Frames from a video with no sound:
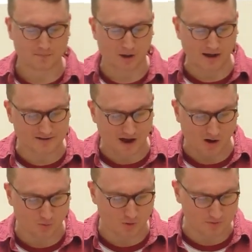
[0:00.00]
but I
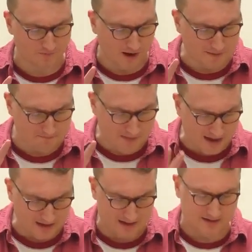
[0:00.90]
doubt we would find
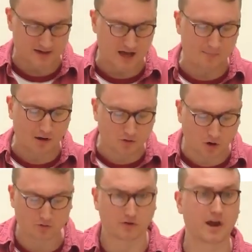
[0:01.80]
many about
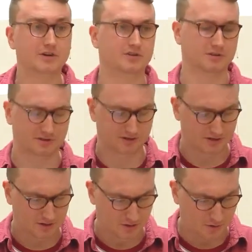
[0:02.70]
congregations
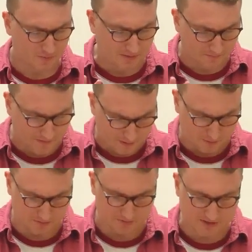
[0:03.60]
who have been
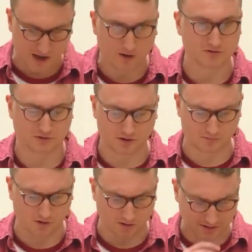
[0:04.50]
fickle themselves and got it
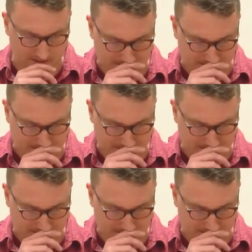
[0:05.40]
wrong.